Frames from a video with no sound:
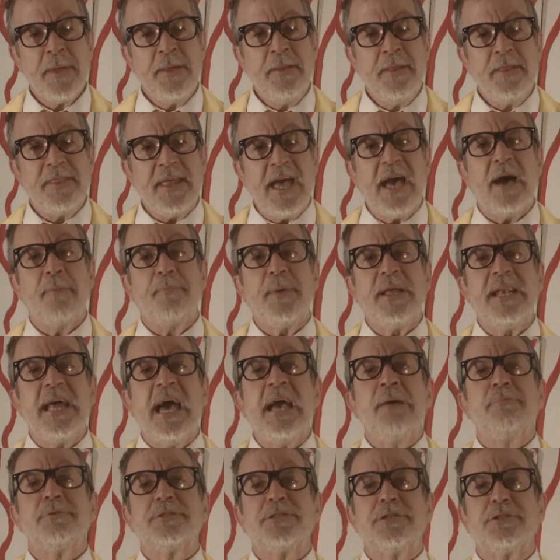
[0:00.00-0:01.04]
They have been
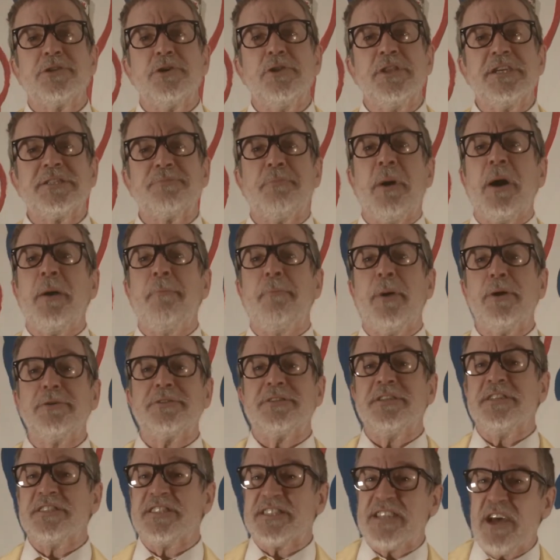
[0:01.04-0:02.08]
able to do this by
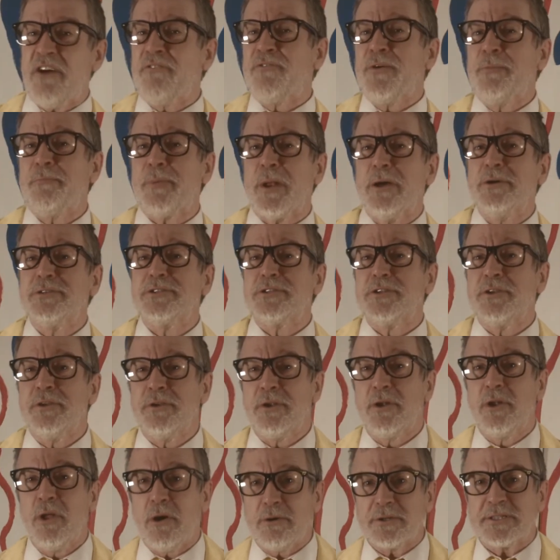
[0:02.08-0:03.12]
imposing a self-imposed
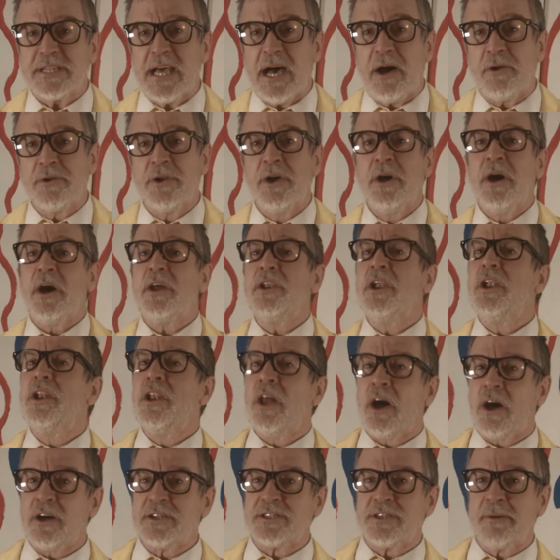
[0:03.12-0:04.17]
lockdown on a
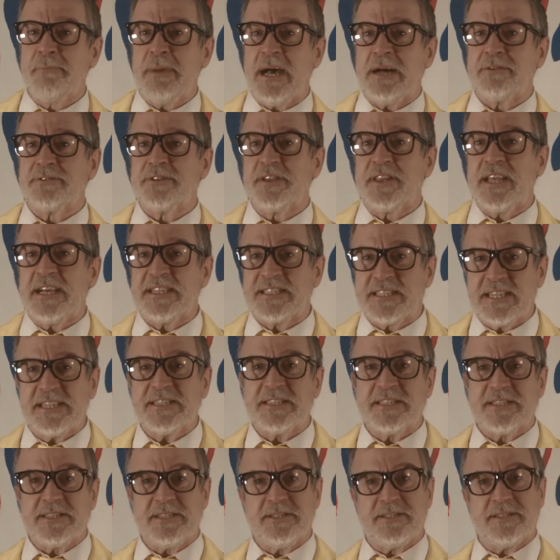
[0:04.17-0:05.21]
large amount of their
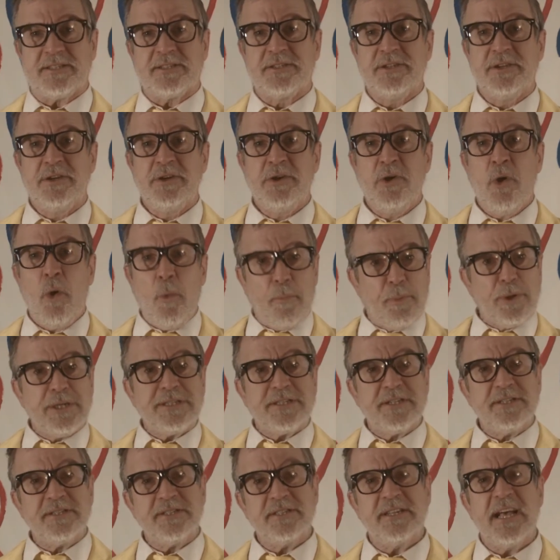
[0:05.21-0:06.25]
citizens, or
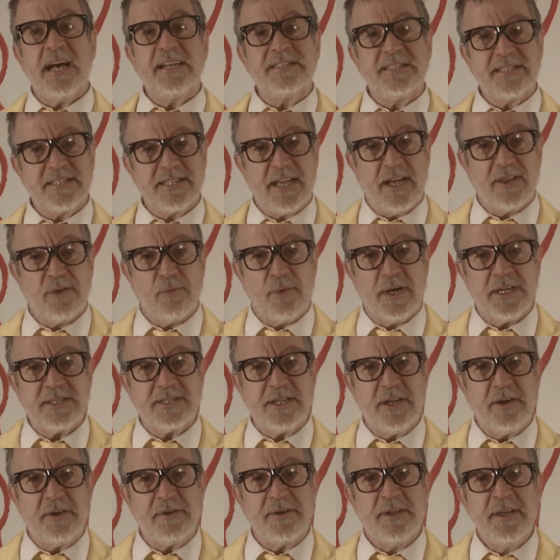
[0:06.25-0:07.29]
prison as it's otherwise
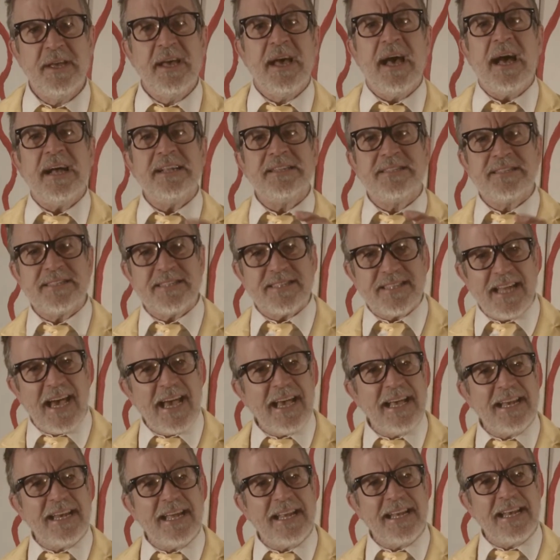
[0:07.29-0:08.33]
known, and
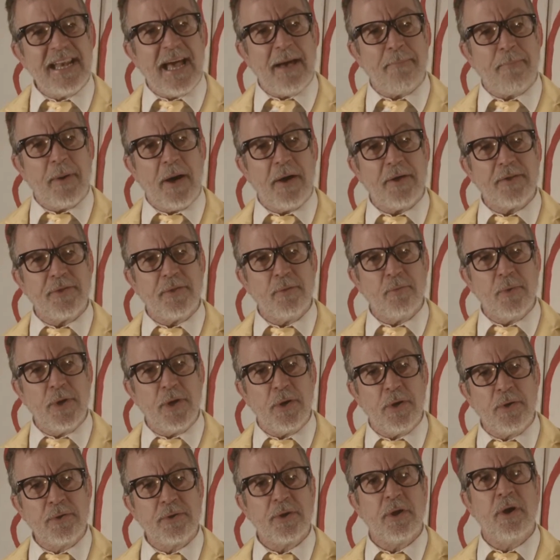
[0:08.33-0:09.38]
staying in that part of the
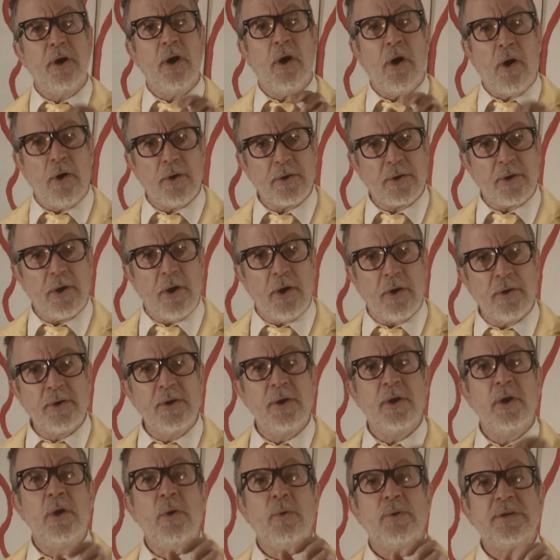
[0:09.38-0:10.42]
world, Hong
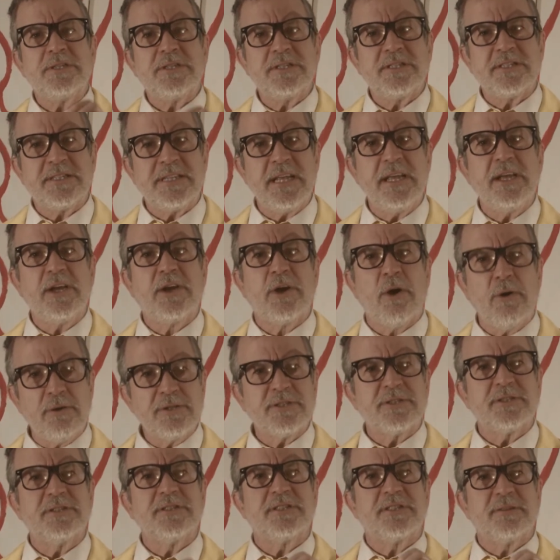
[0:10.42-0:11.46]
Kong, which has seen
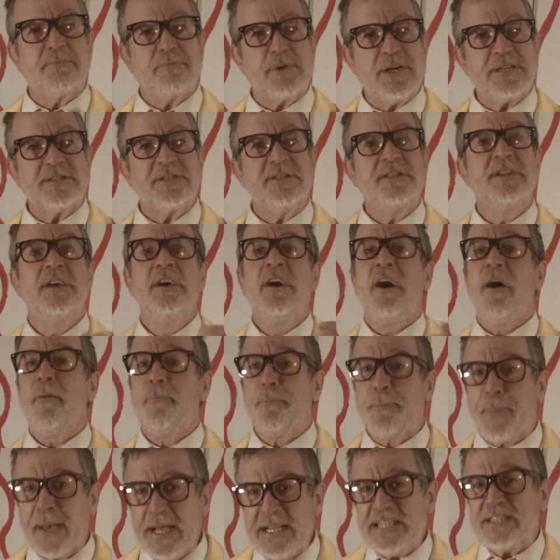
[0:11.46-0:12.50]
constant suppression
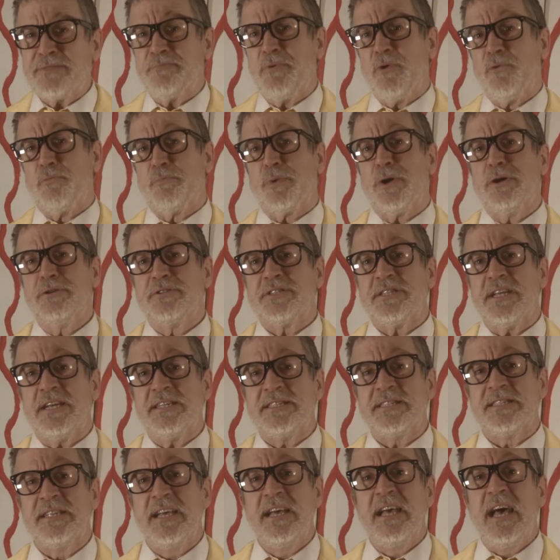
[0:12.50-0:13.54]
of peaceful
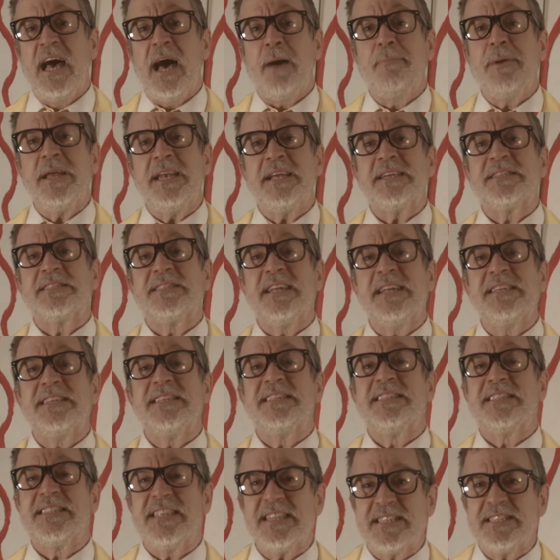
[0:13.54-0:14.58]
protests, have been extended
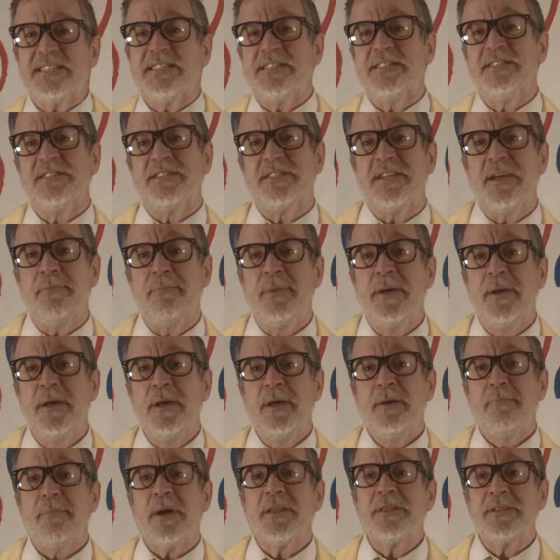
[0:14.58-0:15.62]
citizenship
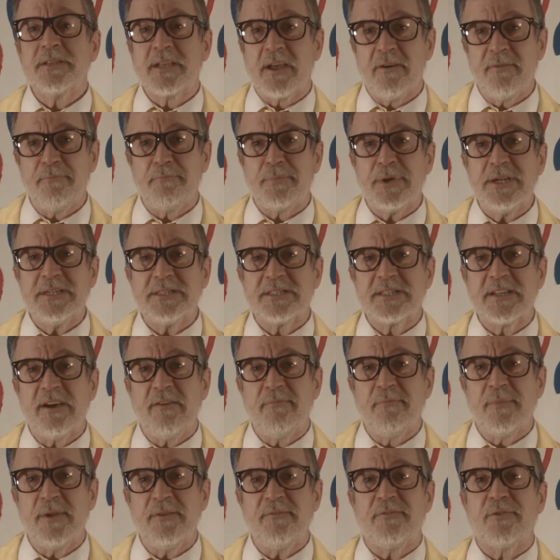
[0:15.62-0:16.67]
by the British
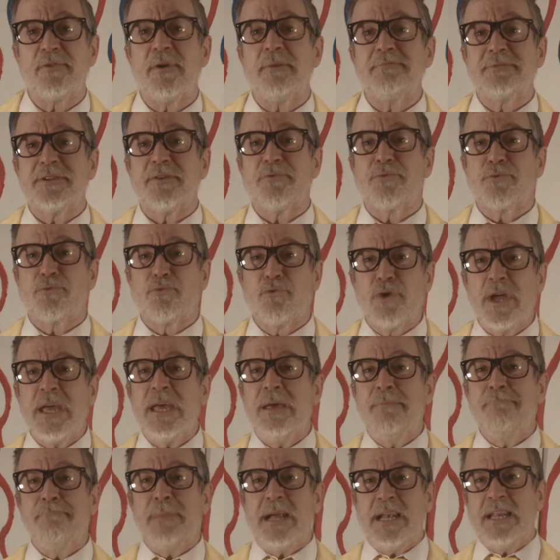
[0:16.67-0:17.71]
government for up to
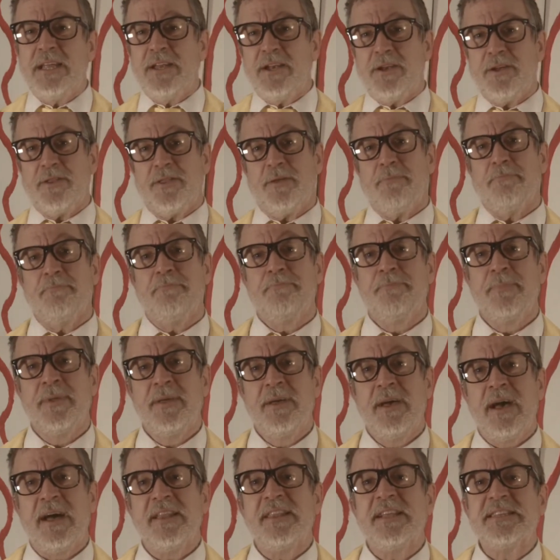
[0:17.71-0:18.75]
3 million of them.
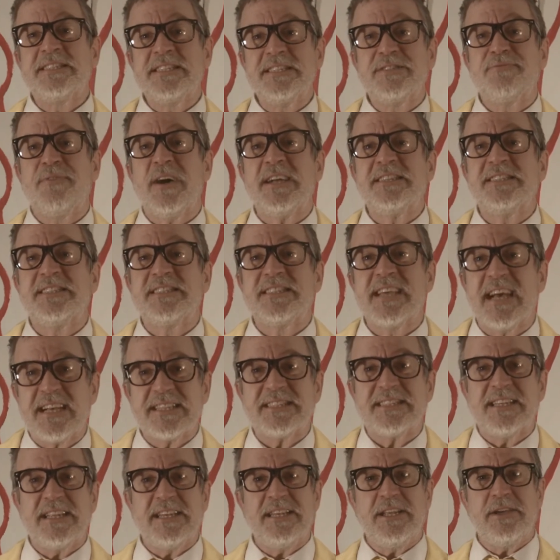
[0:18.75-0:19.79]
And this is
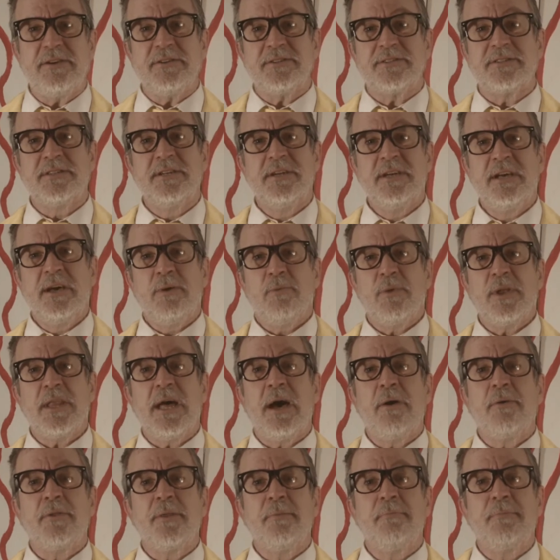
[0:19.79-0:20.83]
fantastic news. Will
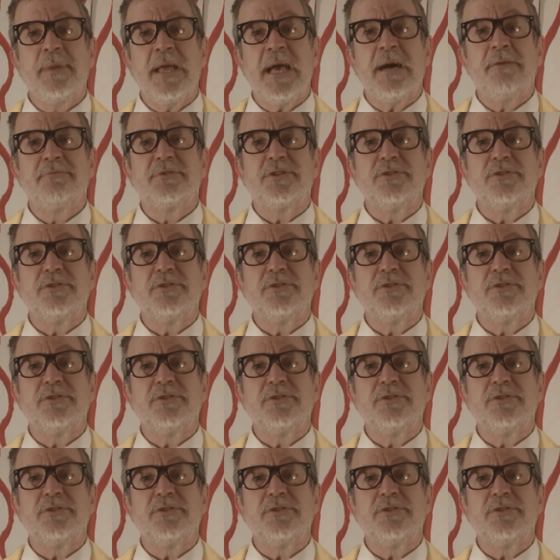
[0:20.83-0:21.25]
help them be able to